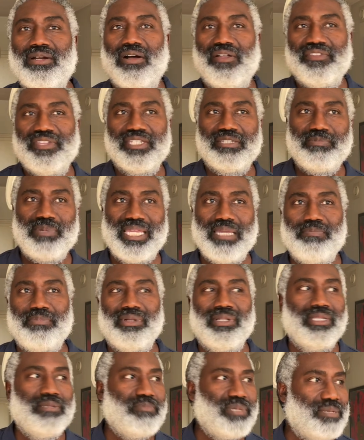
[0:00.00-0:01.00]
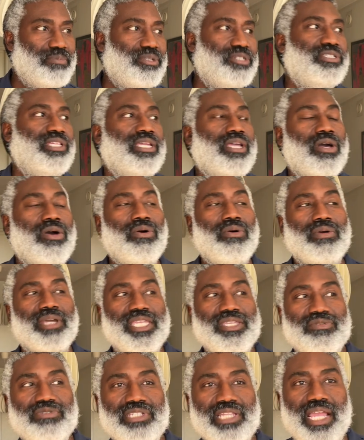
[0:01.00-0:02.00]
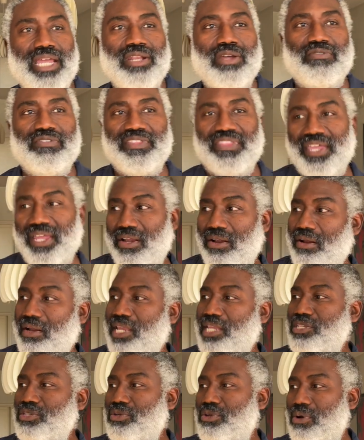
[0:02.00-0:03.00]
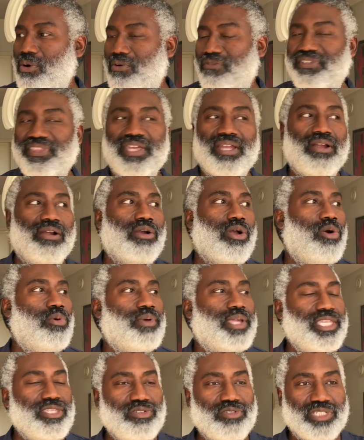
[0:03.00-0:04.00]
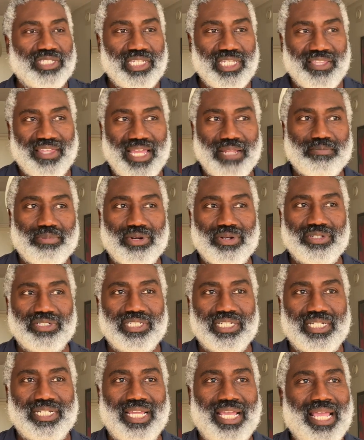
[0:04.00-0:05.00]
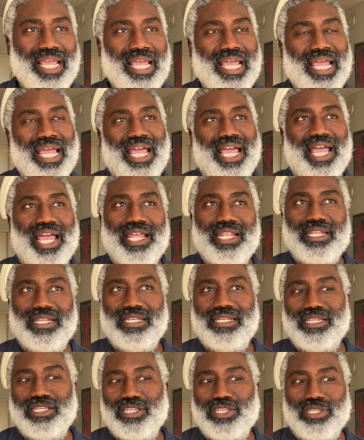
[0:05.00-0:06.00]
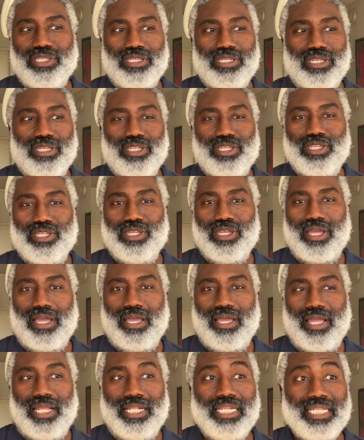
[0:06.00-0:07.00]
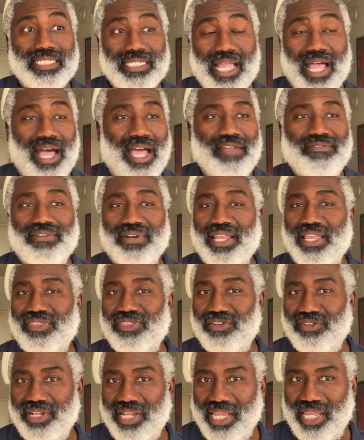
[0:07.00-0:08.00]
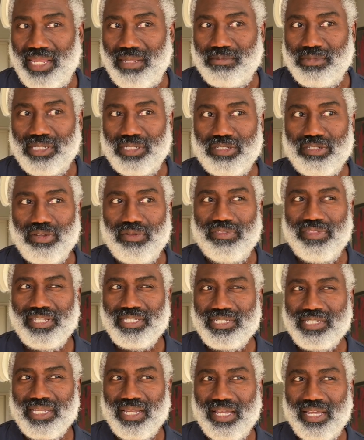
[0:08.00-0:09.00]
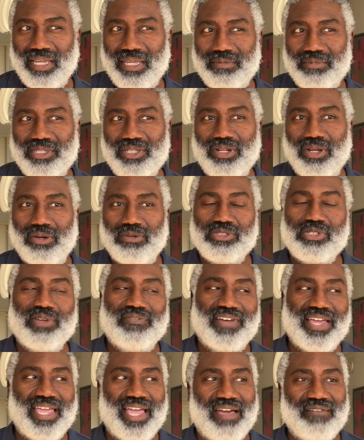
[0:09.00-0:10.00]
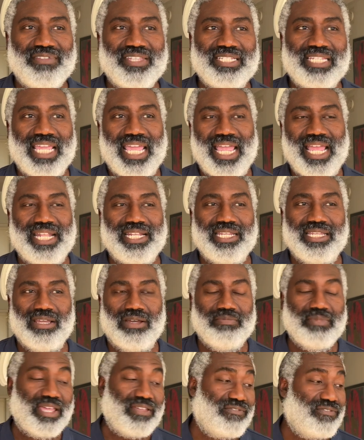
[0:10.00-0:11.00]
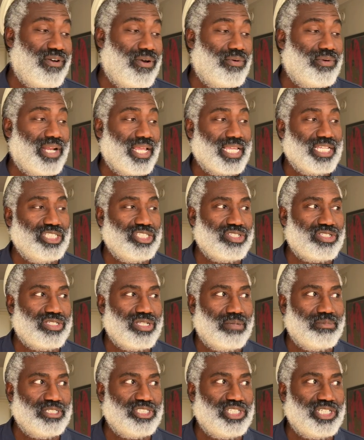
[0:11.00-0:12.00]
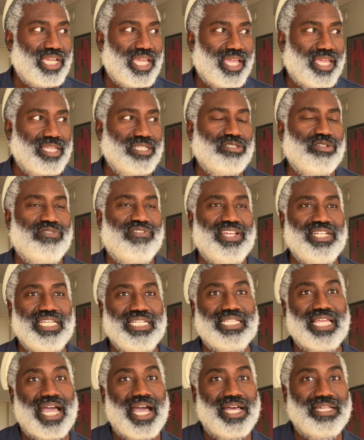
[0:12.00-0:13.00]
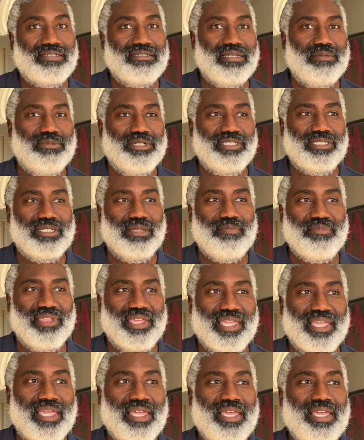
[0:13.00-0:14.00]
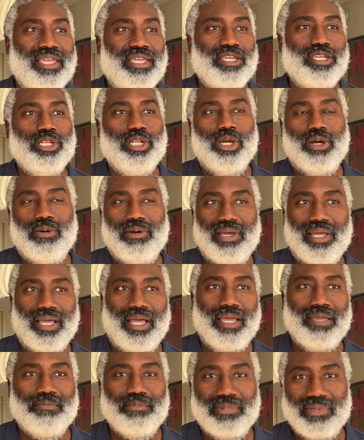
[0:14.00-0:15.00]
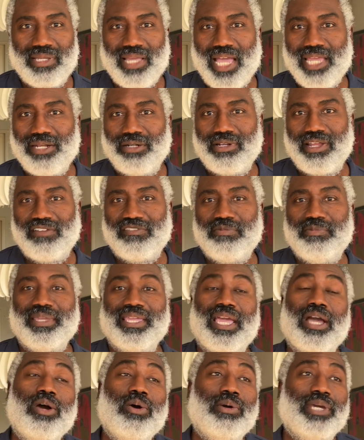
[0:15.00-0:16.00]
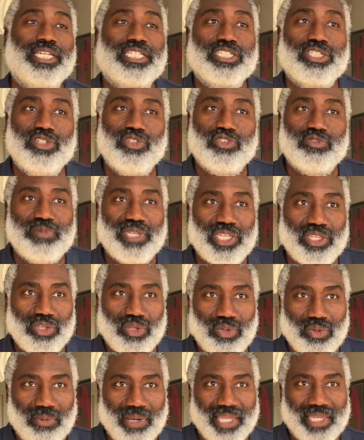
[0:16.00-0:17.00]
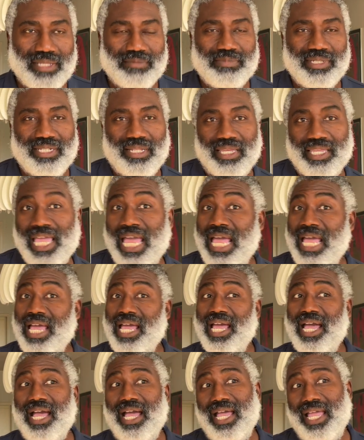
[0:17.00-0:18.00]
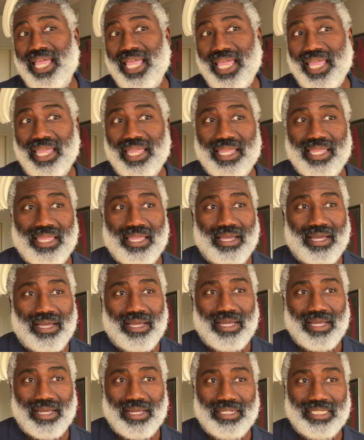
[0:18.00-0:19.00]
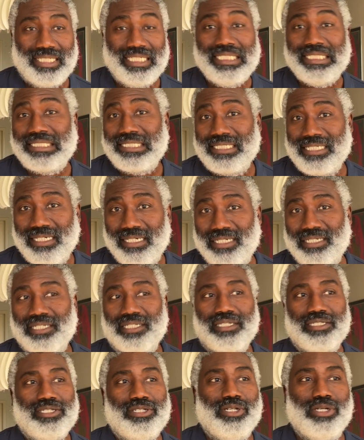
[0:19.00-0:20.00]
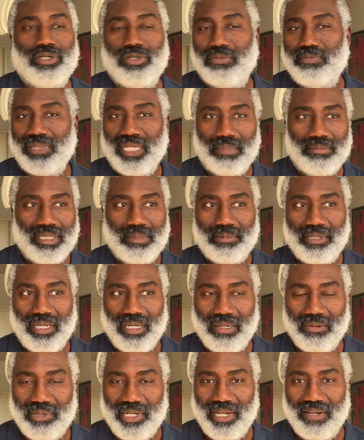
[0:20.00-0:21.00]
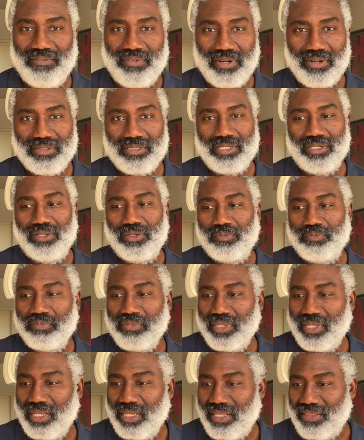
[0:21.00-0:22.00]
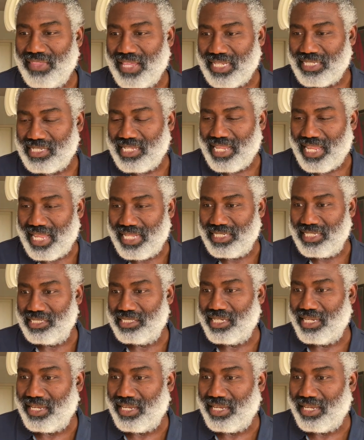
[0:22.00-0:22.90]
all these people and people are saying, oh, can you stand over there? Can you go over there? Oh, can you see that person? And at least I forget their names. So this time, you know, so if I have this handy on my phone, I can just double check. And so if I need to ask someone something, you know, I don't have to be, oh, excuse me, you. I can be like, hey, Lisa, you know, blah, blah, blah, whatever. So that's handy to